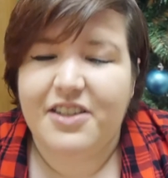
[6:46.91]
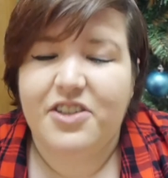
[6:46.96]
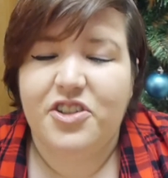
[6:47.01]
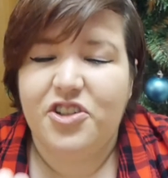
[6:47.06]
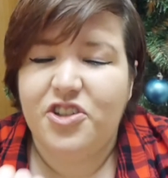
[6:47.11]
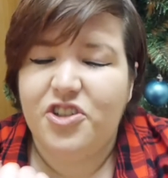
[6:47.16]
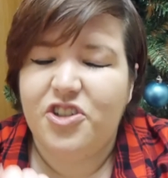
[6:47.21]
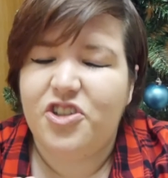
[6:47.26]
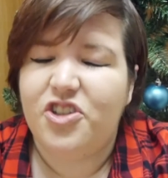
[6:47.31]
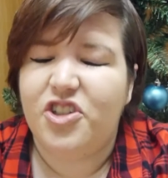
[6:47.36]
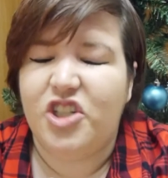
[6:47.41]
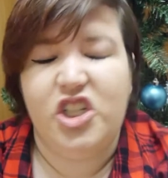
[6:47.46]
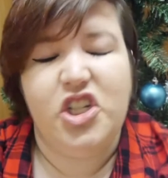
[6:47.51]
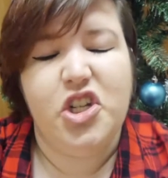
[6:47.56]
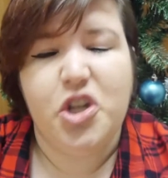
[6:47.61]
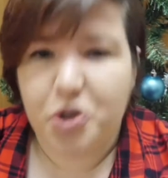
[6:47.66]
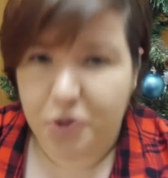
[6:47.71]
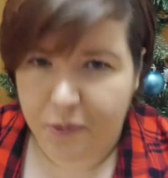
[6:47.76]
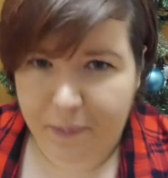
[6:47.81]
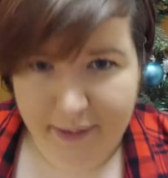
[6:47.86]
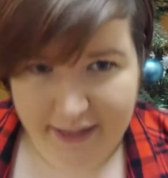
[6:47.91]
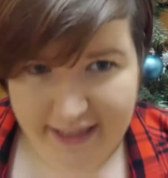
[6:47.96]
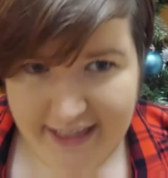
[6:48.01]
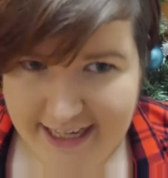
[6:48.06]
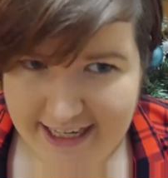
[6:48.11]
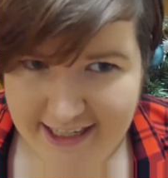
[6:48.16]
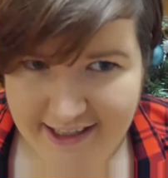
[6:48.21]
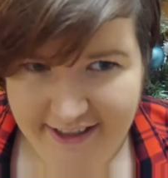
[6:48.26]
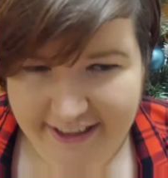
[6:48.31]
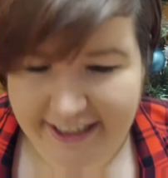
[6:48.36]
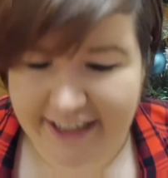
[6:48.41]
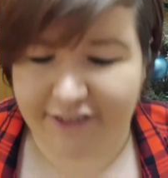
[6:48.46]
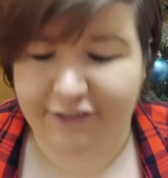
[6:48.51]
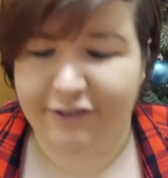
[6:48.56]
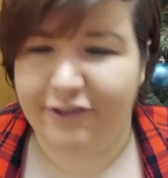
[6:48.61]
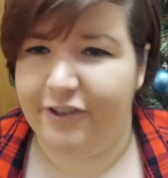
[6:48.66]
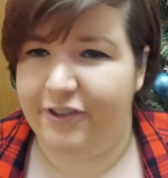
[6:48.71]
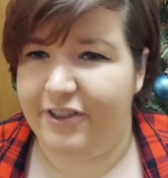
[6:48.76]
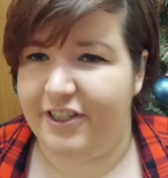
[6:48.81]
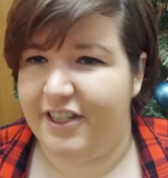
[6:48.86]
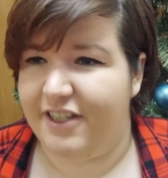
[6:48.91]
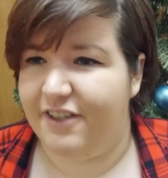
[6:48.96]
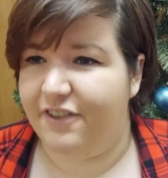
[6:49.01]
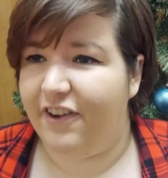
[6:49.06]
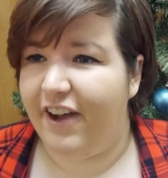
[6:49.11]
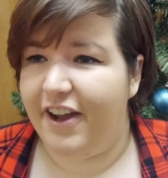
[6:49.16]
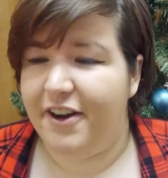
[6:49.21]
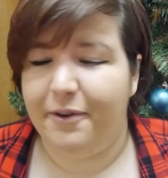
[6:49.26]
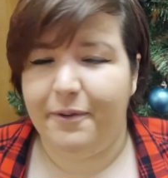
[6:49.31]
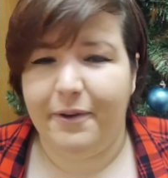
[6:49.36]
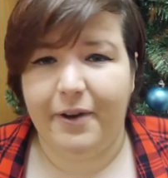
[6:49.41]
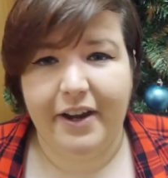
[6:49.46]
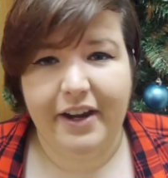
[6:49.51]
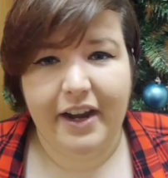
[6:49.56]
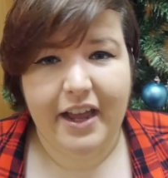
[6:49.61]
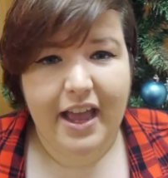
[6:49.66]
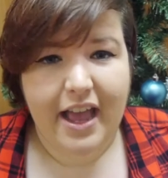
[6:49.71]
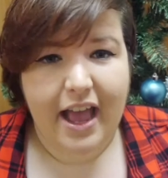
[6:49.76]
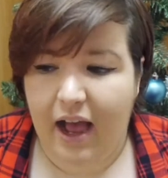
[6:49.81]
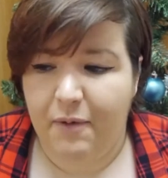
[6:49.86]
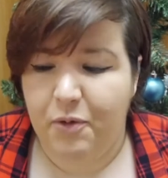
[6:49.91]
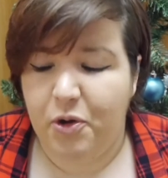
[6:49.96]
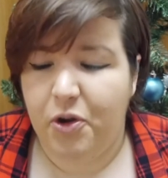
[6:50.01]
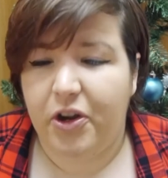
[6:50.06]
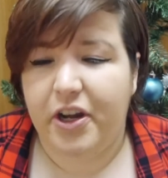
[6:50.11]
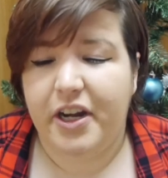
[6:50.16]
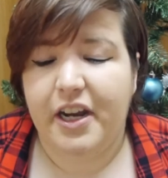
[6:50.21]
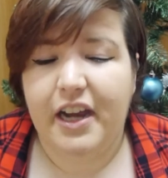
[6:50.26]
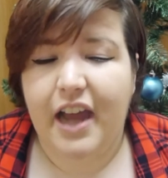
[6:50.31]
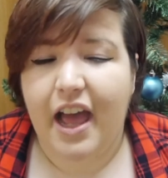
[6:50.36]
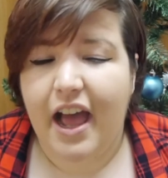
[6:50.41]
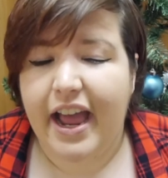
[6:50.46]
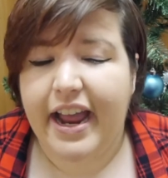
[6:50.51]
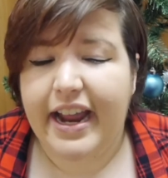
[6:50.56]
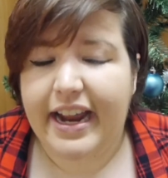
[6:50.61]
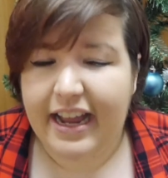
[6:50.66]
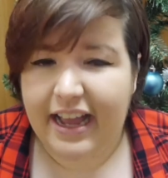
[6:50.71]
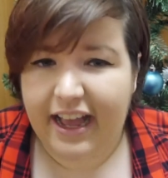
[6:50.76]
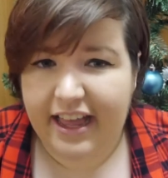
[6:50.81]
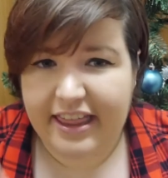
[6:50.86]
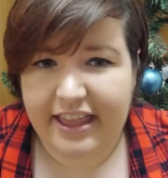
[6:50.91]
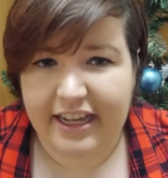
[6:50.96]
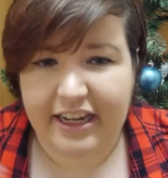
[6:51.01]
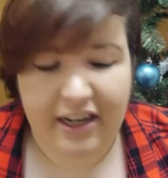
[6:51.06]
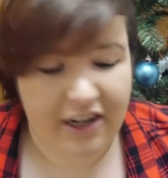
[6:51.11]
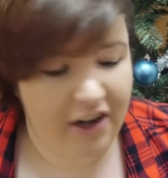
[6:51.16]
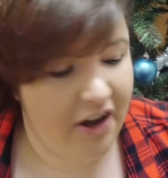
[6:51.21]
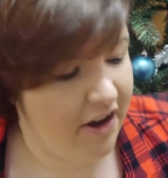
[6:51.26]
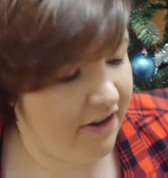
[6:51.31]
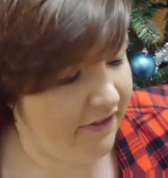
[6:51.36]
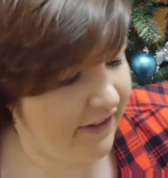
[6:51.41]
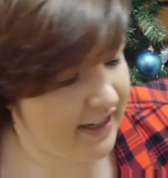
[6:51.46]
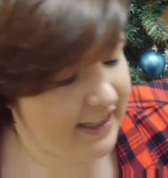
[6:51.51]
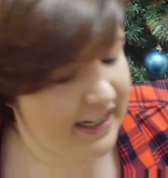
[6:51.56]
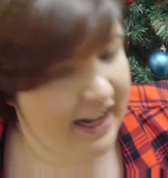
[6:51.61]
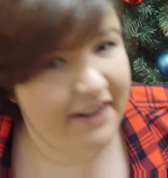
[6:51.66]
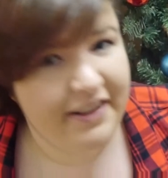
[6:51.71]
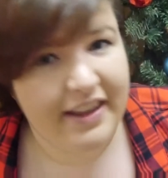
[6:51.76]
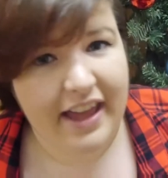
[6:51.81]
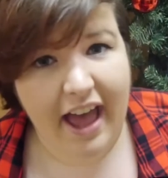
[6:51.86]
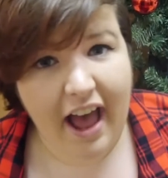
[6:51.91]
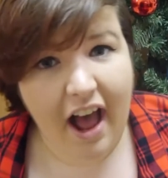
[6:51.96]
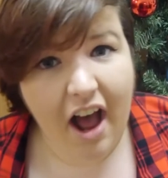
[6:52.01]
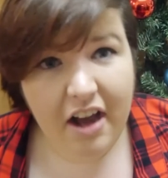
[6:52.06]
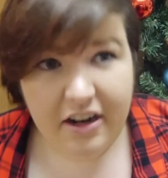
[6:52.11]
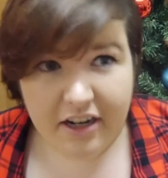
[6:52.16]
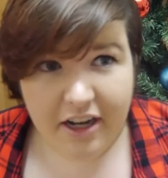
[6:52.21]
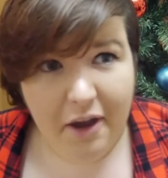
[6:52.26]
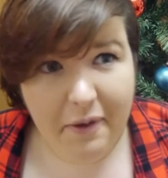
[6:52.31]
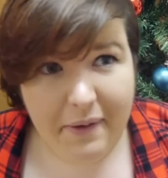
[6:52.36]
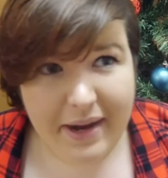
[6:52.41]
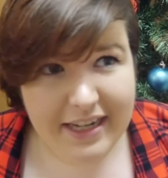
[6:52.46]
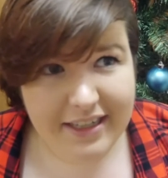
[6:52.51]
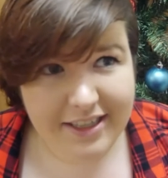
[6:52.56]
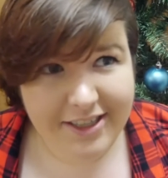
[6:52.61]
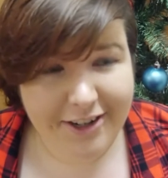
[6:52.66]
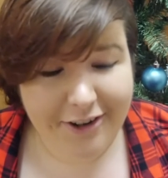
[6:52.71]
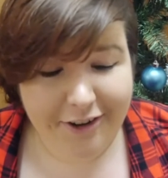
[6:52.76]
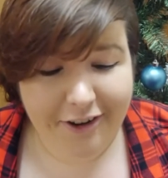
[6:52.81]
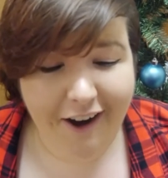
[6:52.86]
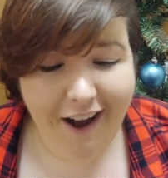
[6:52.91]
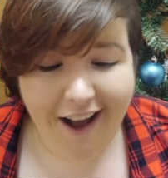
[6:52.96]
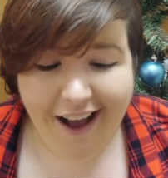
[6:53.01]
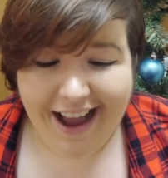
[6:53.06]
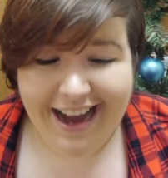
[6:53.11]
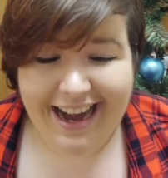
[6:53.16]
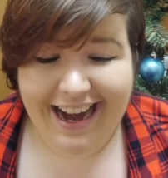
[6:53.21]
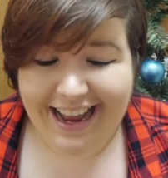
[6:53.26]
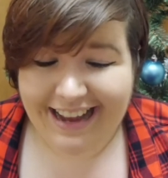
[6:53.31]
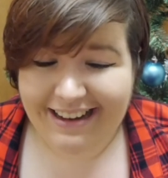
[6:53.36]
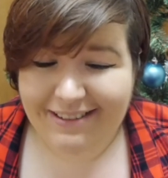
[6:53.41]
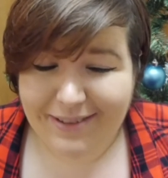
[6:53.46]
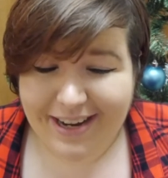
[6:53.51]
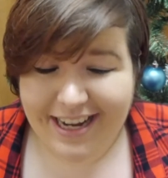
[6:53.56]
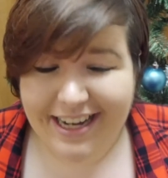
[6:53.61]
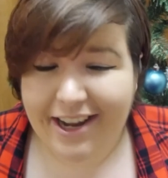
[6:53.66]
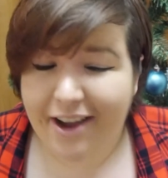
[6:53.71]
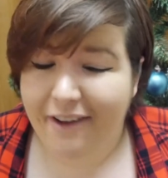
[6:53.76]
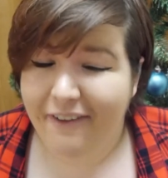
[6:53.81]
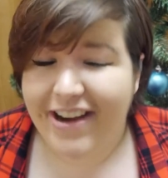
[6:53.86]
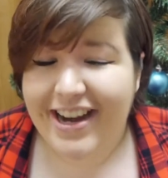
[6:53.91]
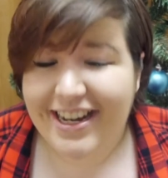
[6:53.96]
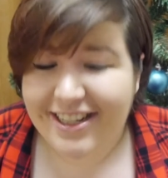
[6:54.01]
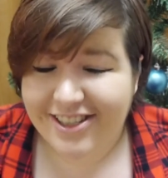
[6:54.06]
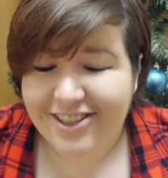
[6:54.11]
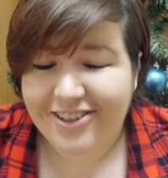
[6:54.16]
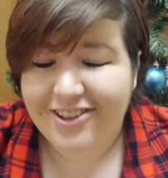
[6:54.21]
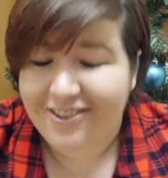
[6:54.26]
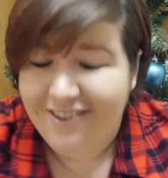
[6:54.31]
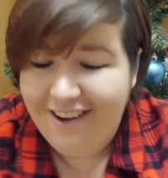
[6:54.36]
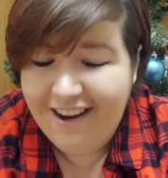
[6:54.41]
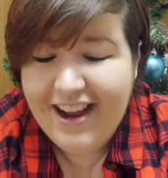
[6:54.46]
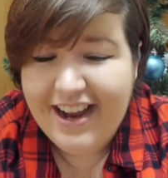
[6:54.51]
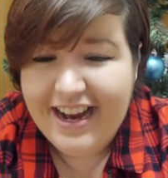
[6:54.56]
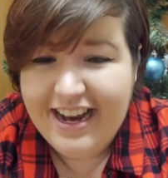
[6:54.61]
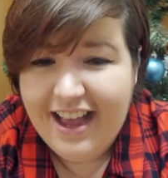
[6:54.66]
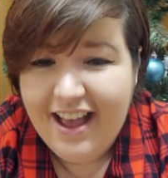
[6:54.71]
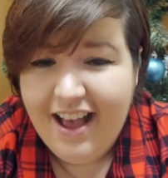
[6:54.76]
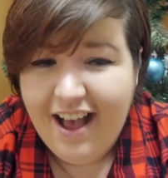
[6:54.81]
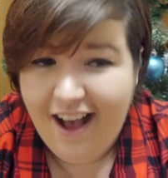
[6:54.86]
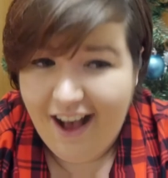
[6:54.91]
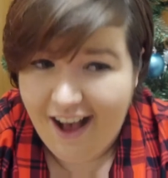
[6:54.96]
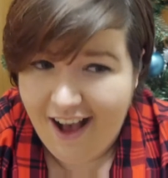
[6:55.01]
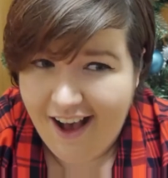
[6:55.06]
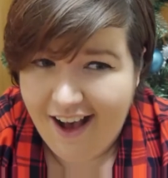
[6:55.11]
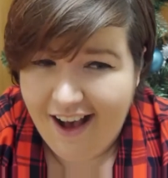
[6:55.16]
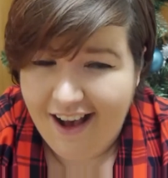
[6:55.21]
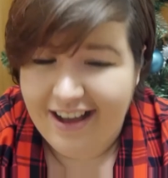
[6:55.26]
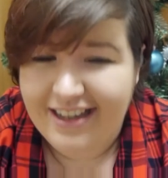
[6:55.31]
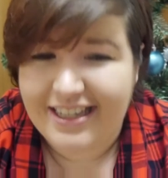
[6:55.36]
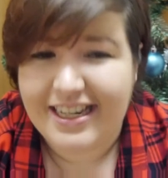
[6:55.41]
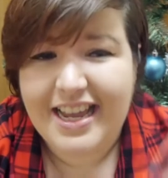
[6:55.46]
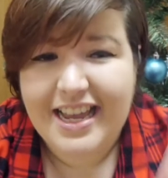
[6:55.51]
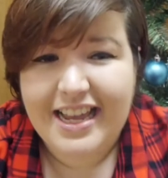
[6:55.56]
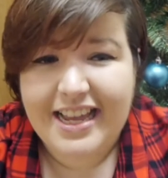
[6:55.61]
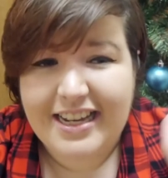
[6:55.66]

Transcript: Stupidly looking forward to this final one. I'm not gonna lie, I think a lot of us out there are going to cry, and we're going to cry hard.